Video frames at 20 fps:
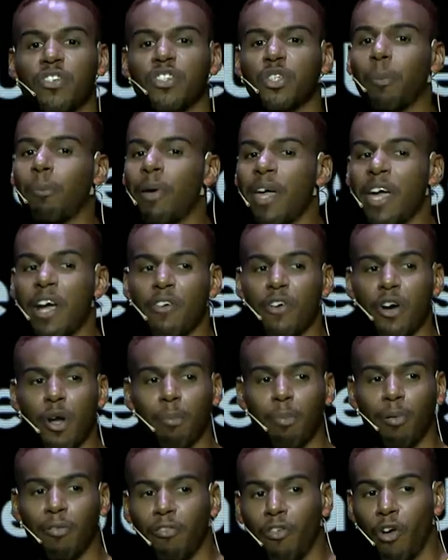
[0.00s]
with
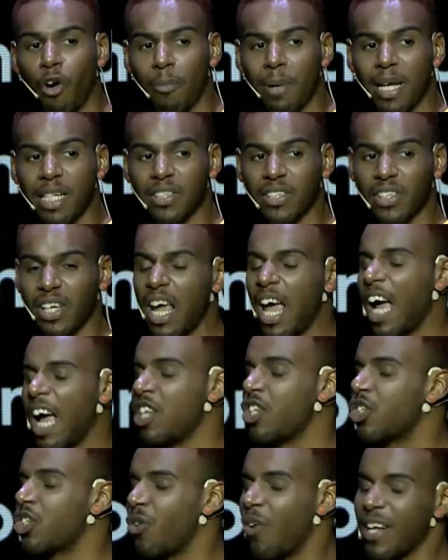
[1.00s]
superior performance
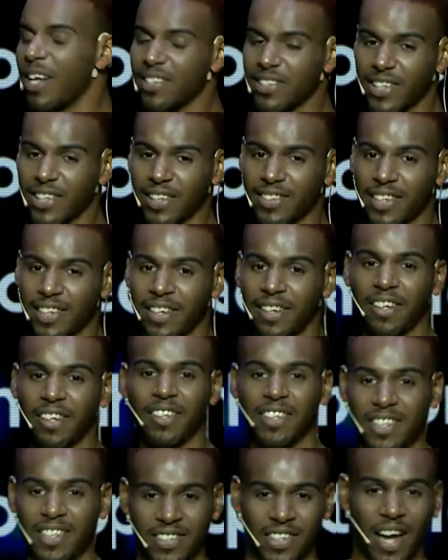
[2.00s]
and trend-setting
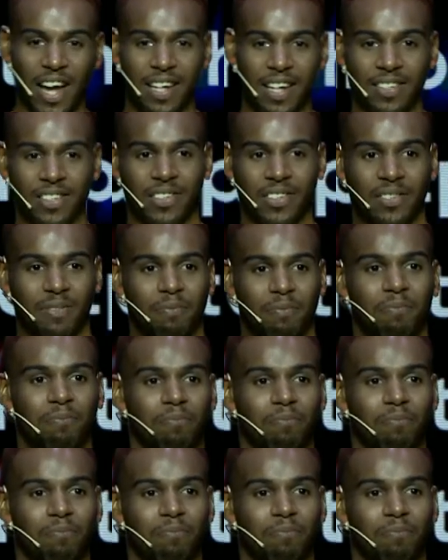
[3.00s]
designs.